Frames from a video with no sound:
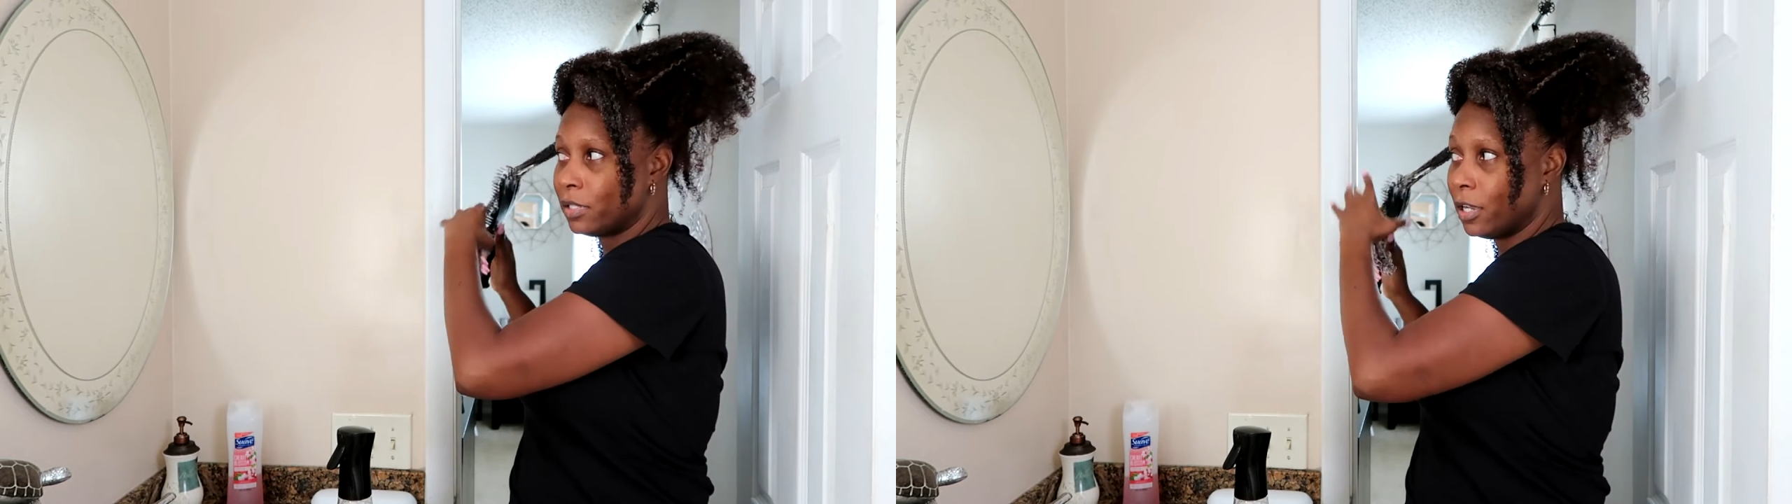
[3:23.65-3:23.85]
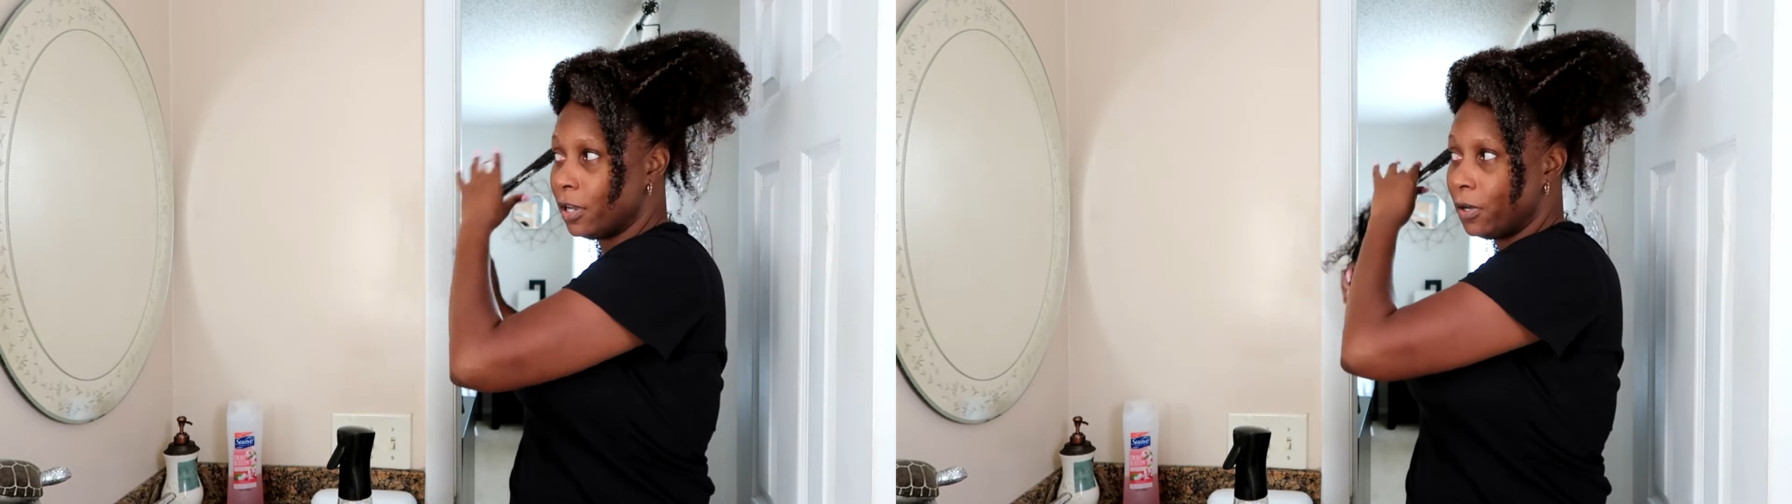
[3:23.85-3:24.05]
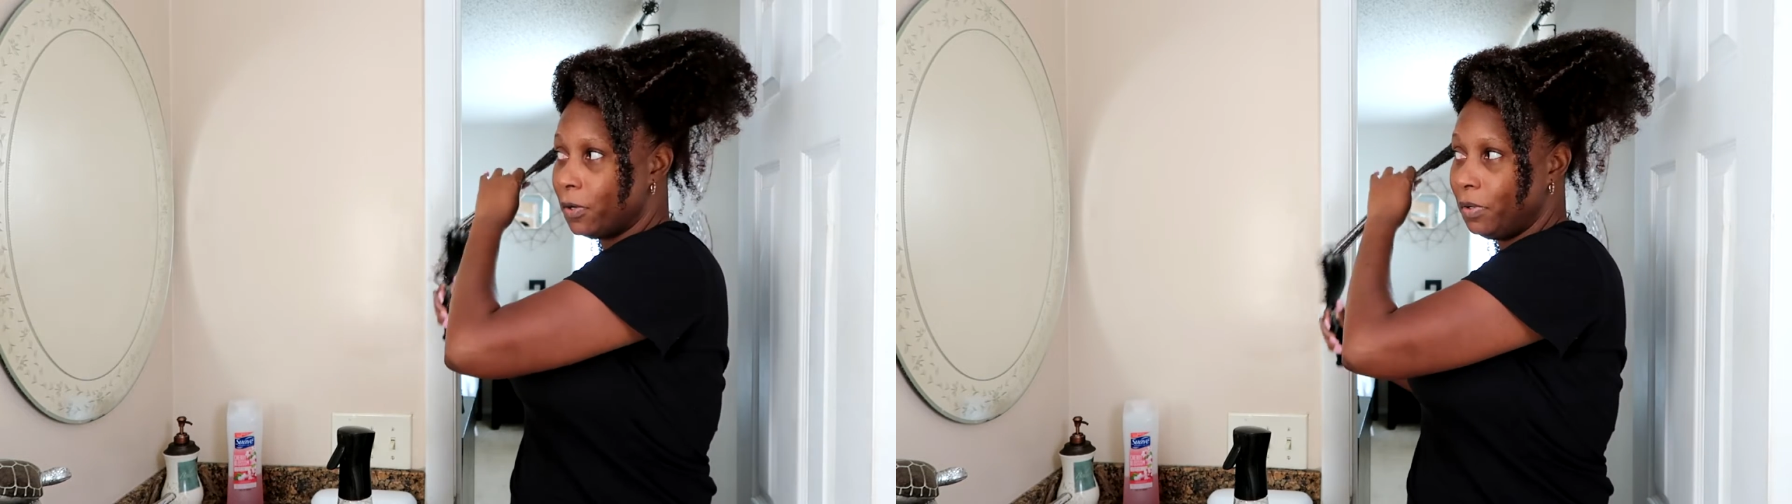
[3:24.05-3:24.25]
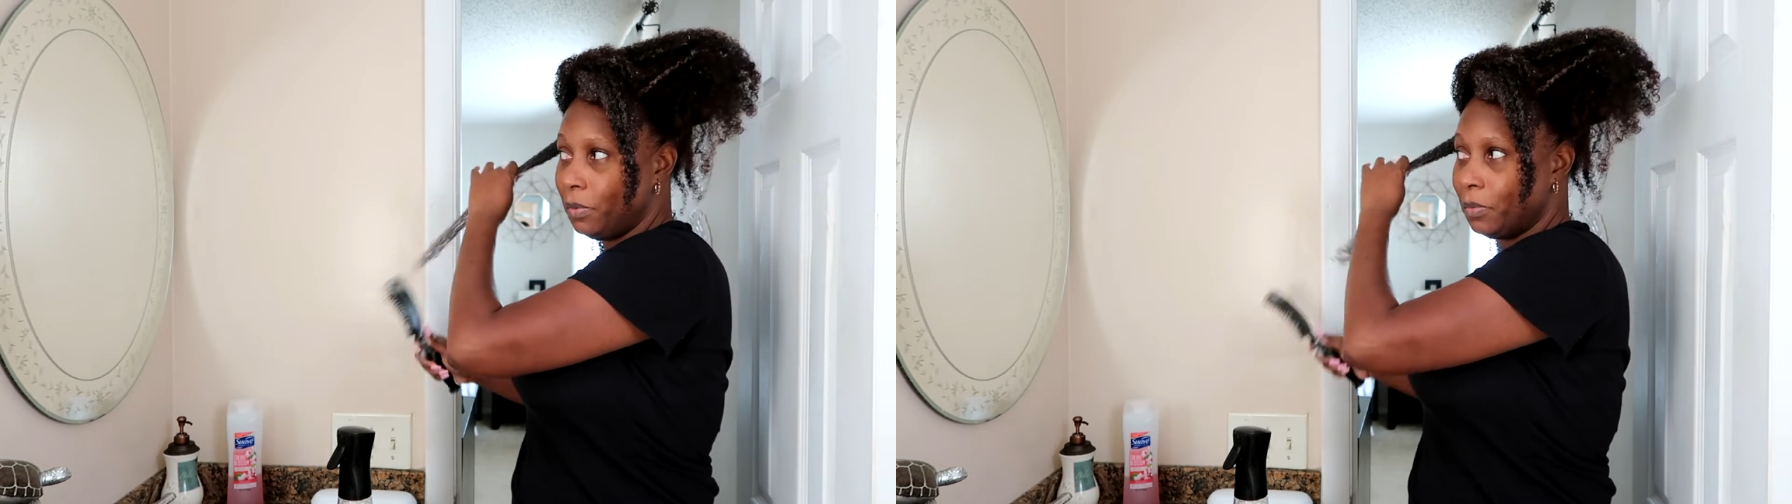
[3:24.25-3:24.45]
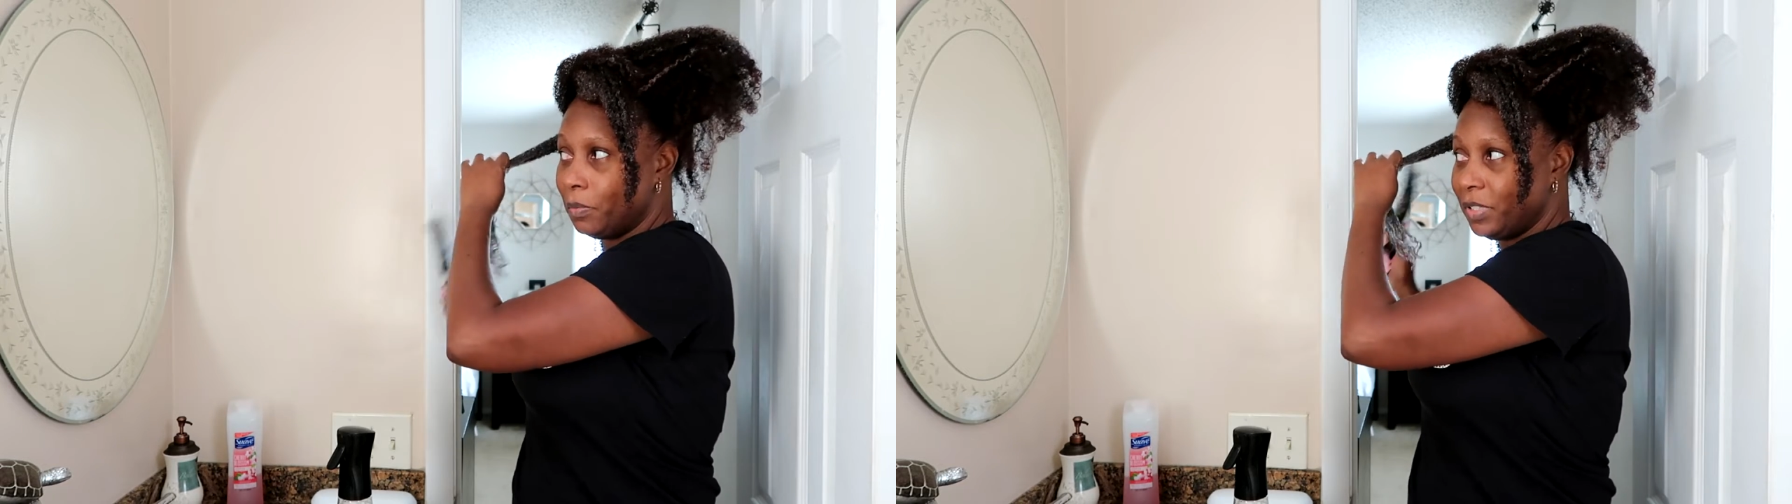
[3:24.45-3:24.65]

so